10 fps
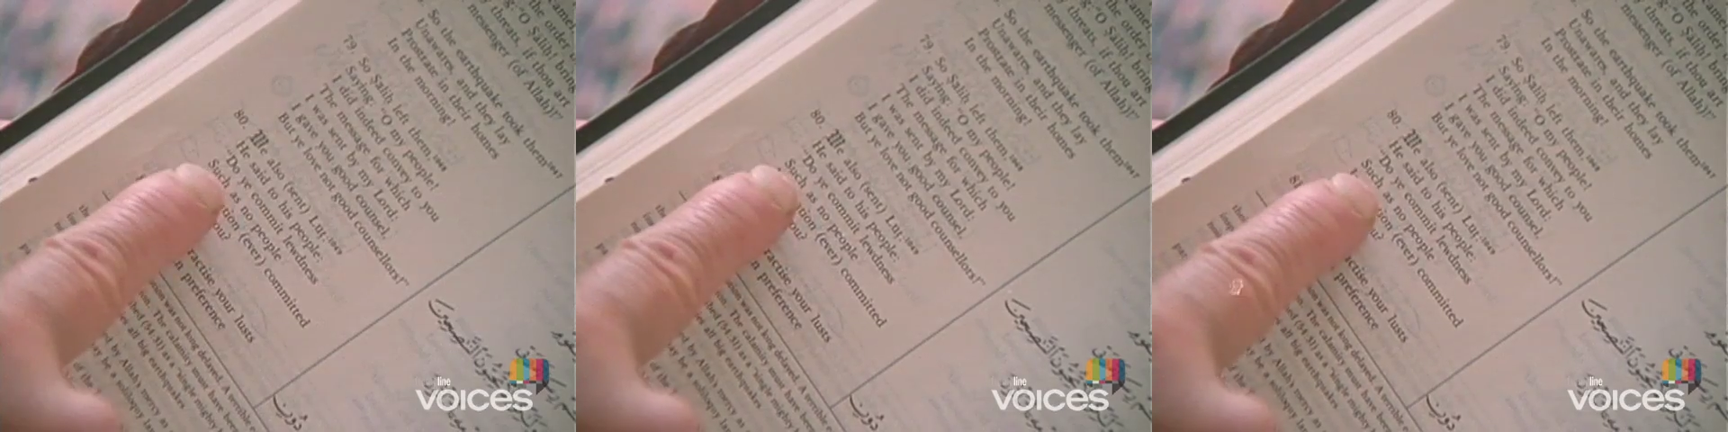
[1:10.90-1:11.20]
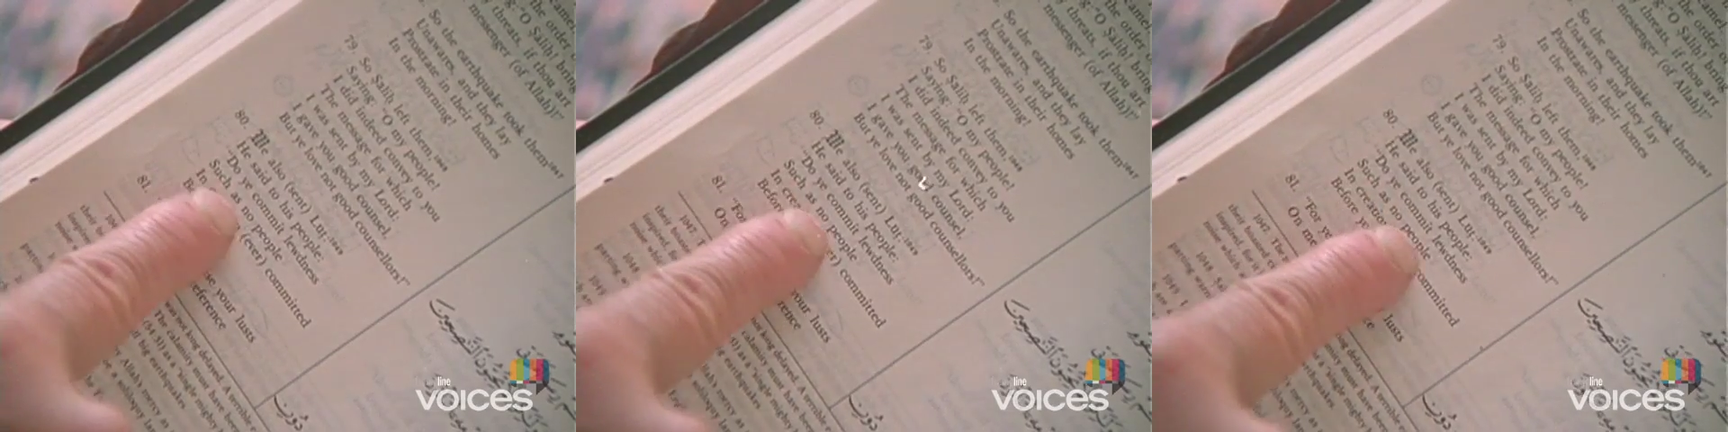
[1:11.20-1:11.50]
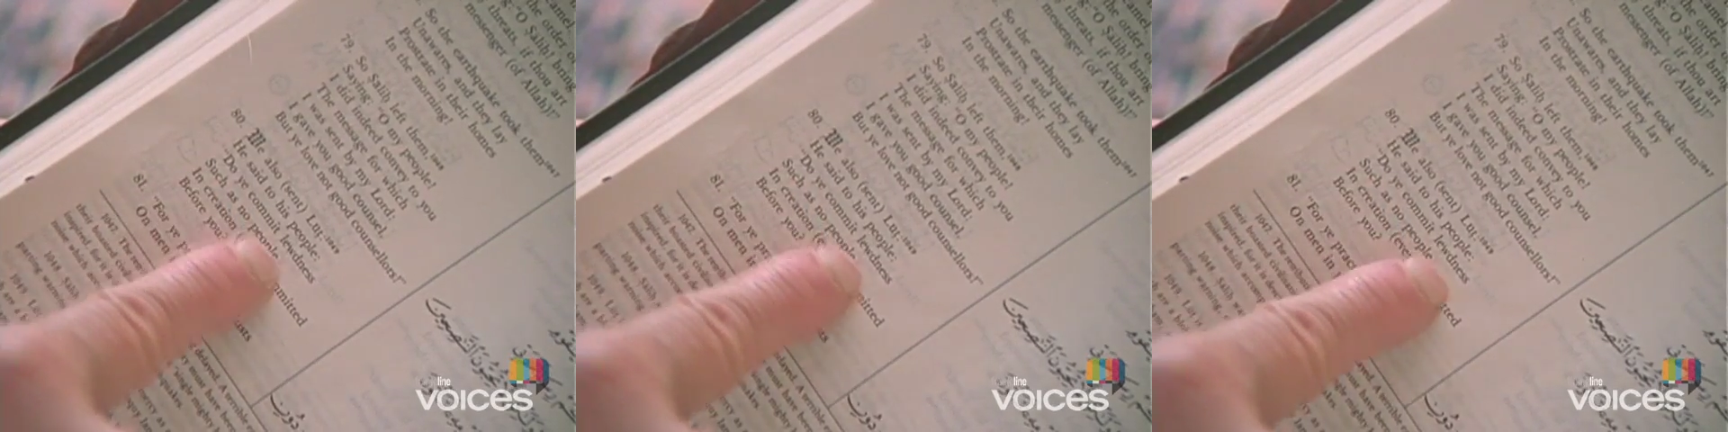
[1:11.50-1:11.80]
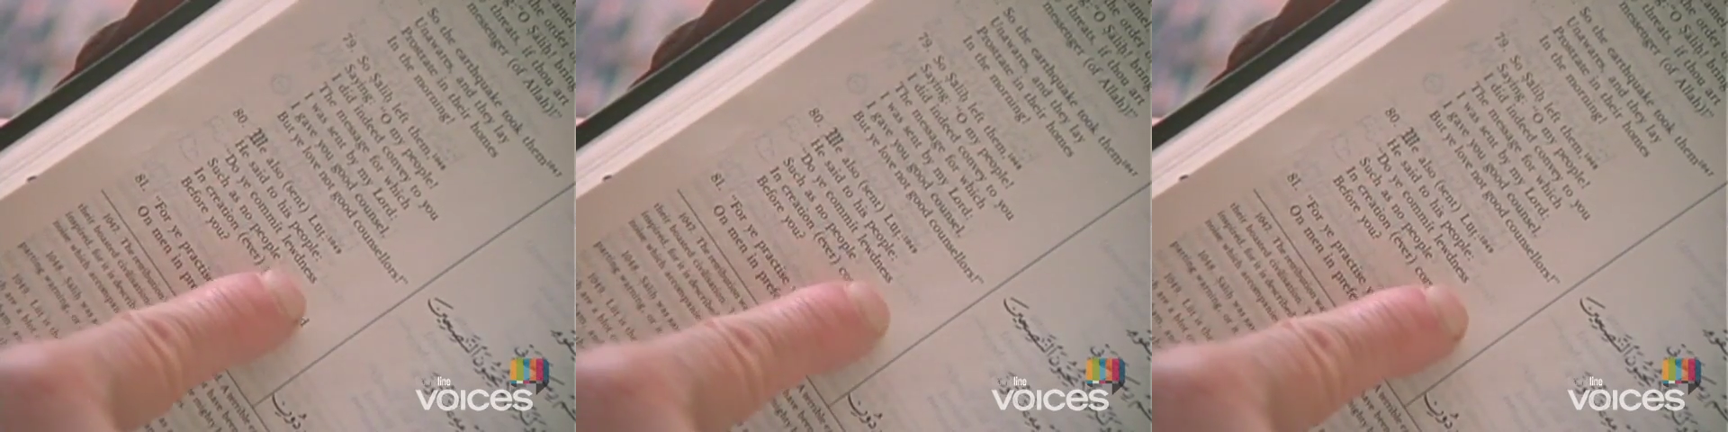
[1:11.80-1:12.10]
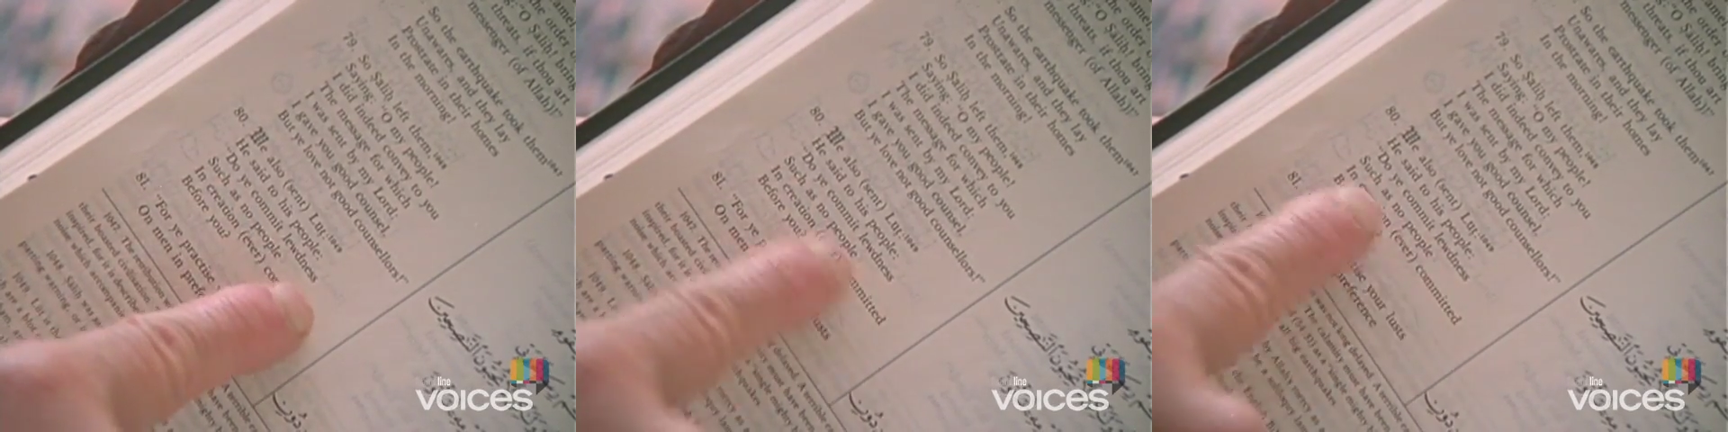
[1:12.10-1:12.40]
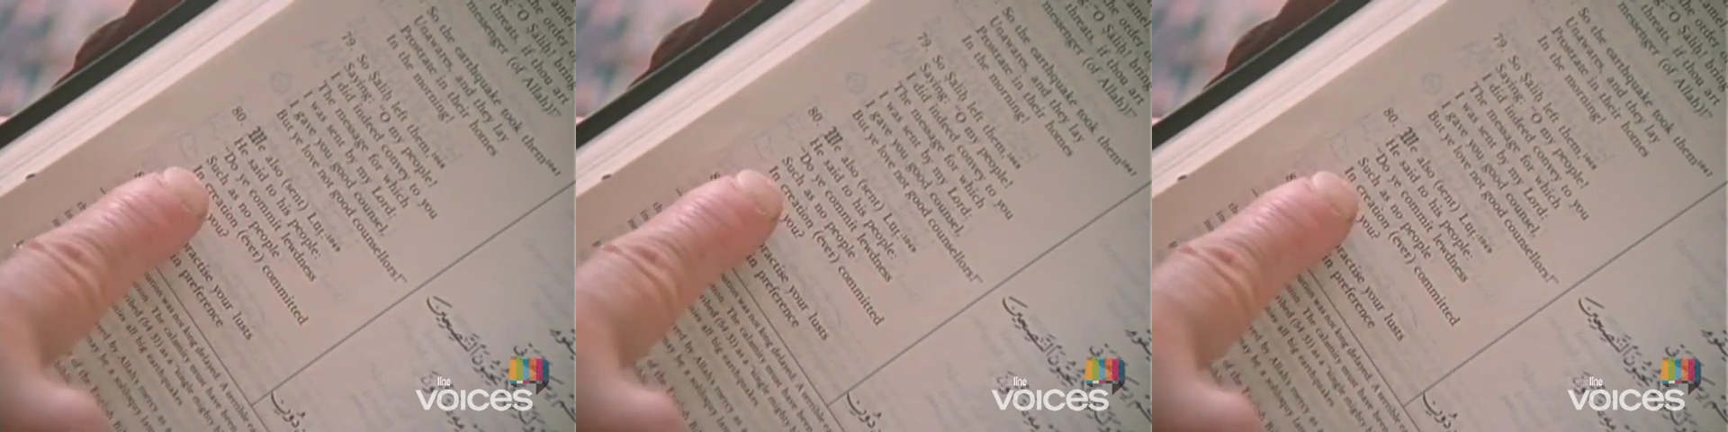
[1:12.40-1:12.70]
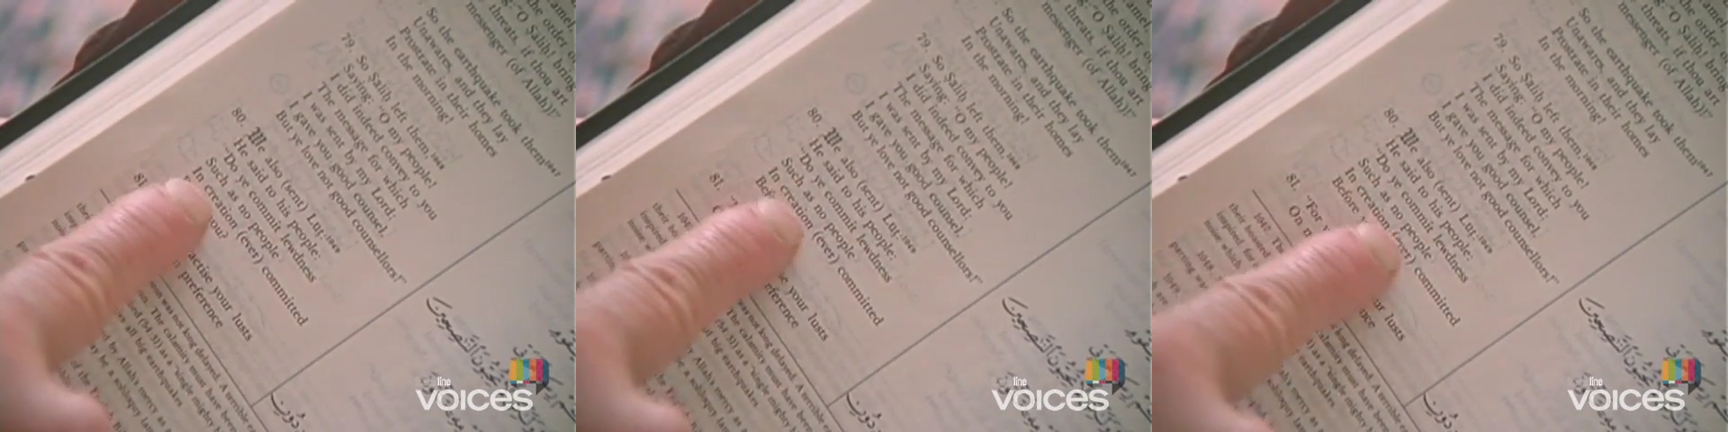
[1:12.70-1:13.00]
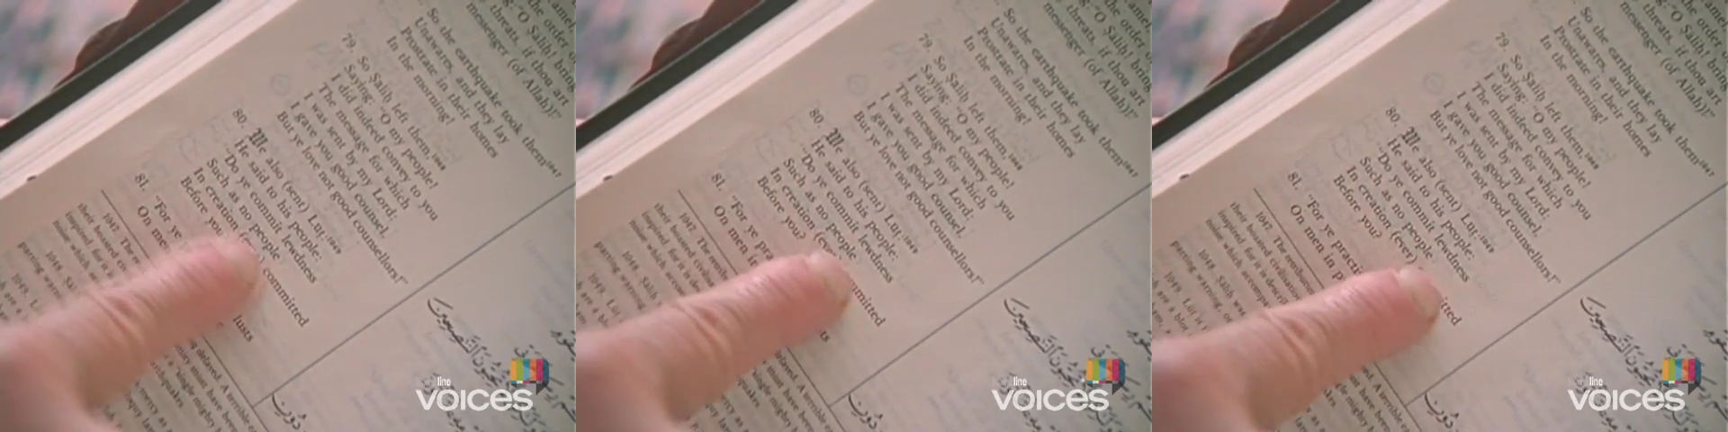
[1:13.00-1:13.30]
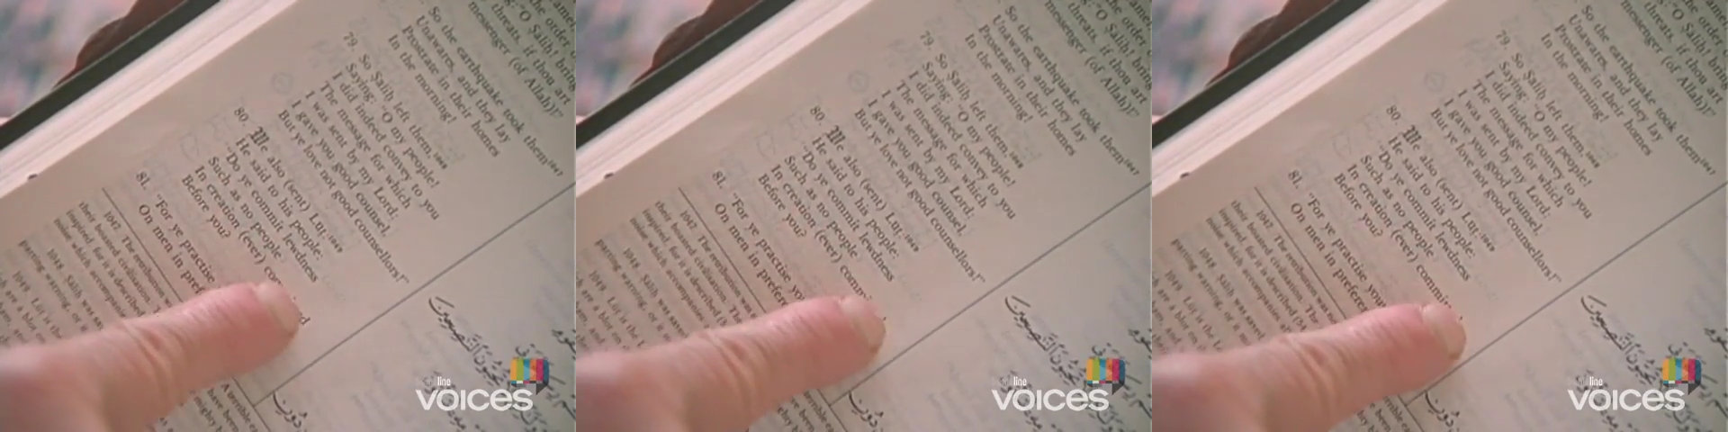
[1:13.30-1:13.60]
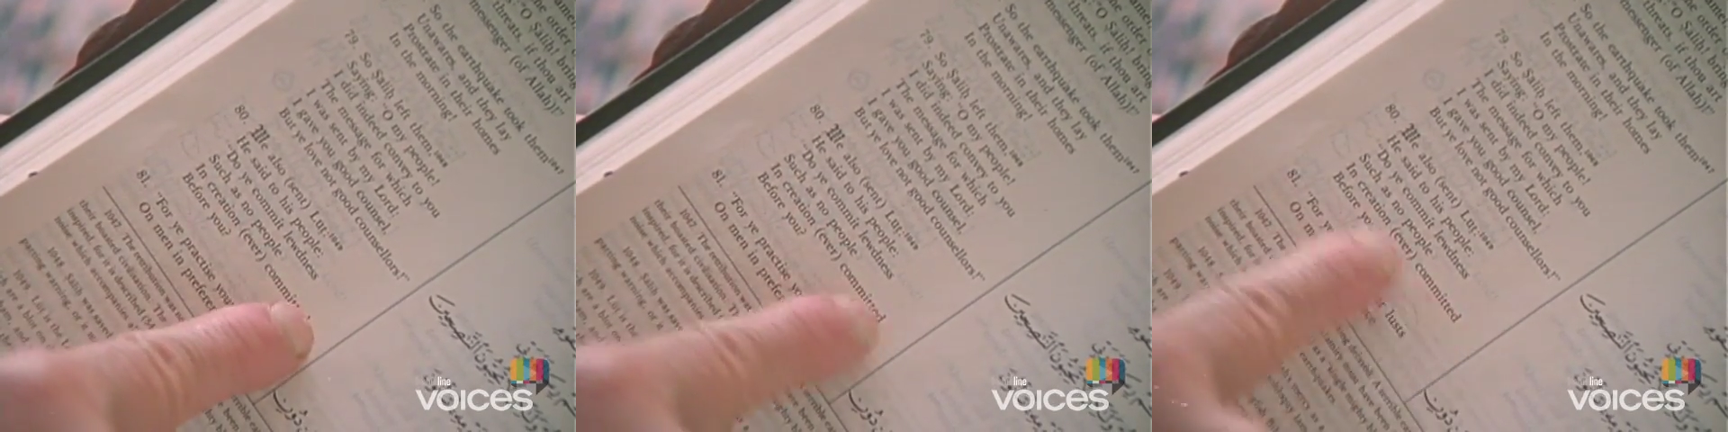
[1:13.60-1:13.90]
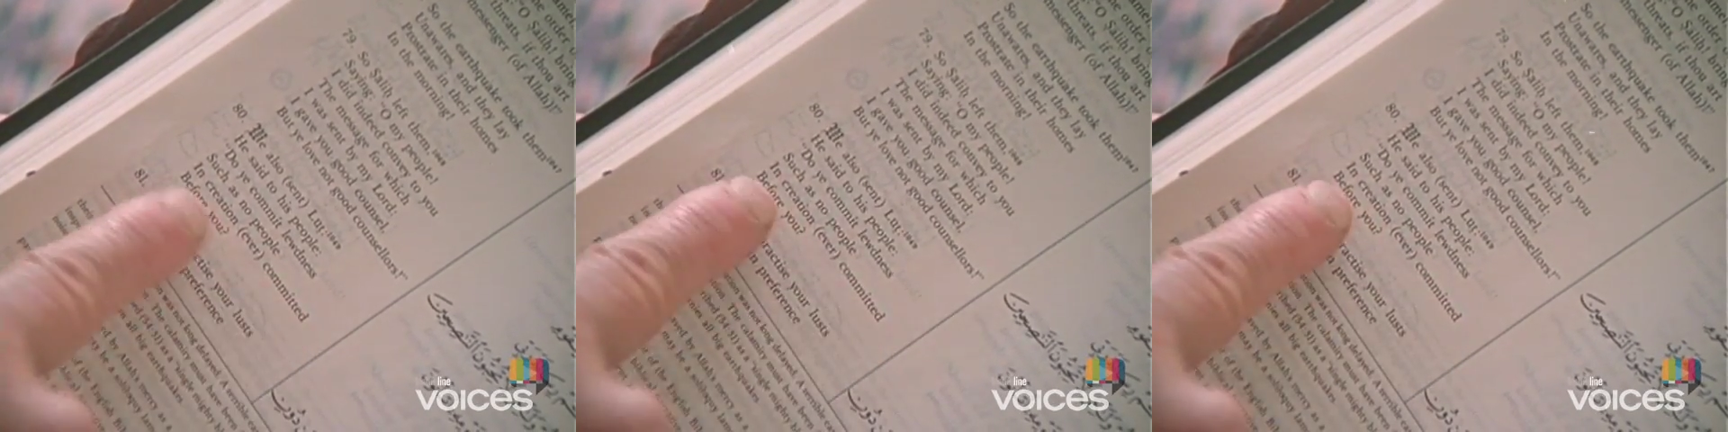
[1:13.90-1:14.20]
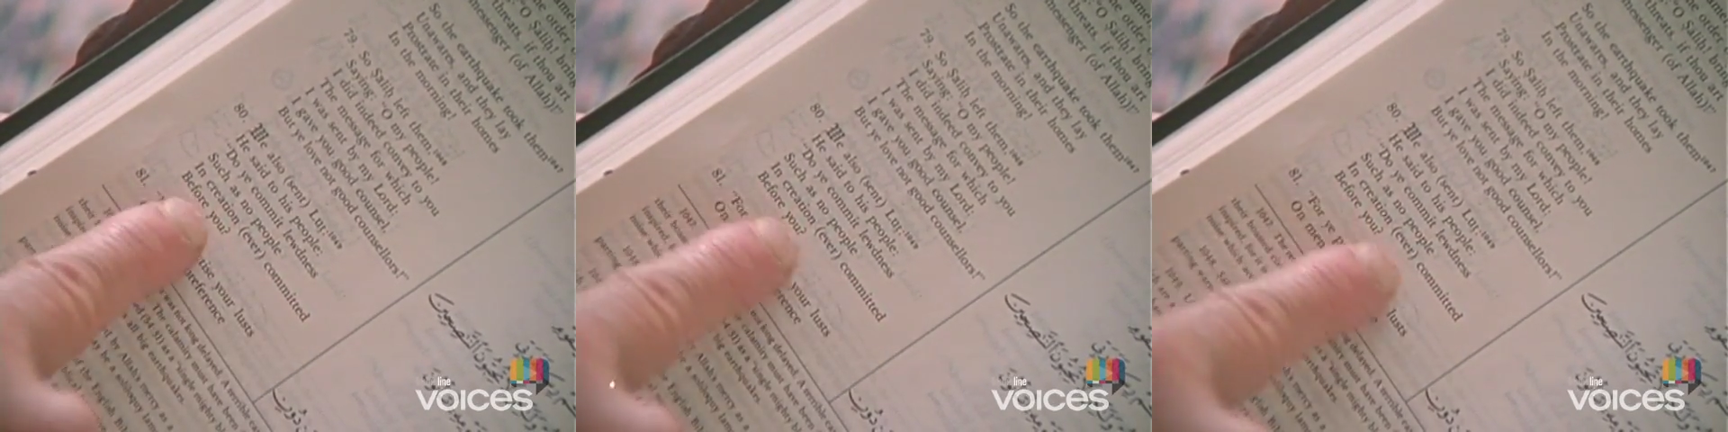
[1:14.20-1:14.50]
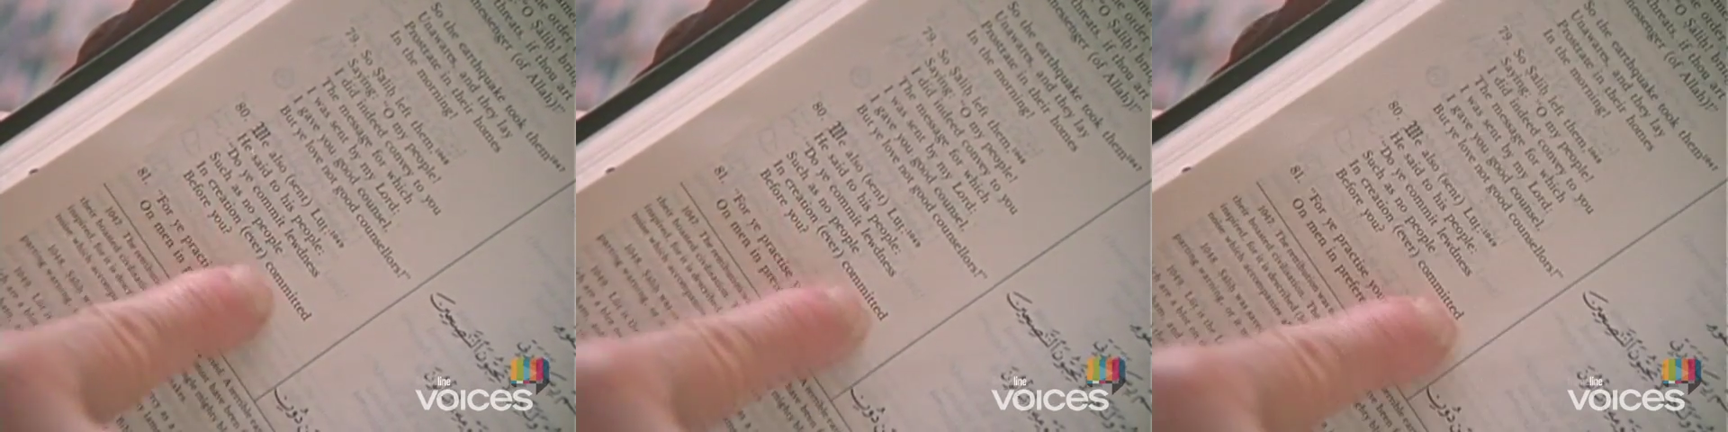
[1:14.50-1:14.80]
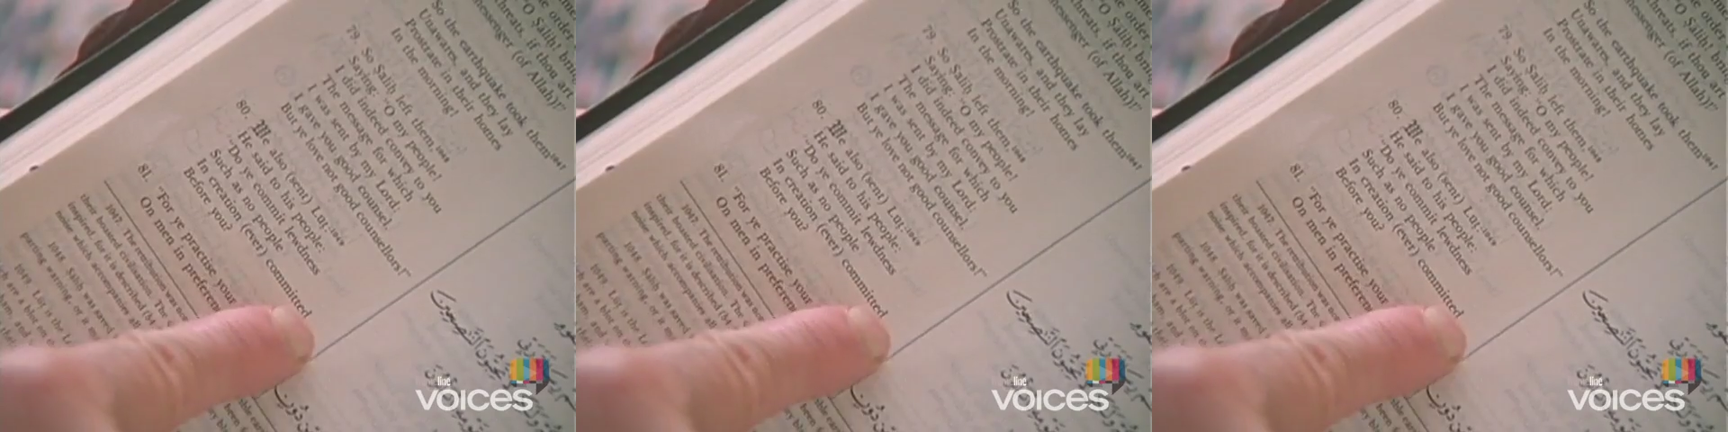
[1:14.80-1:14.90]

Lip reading: [unreadable: no face in view]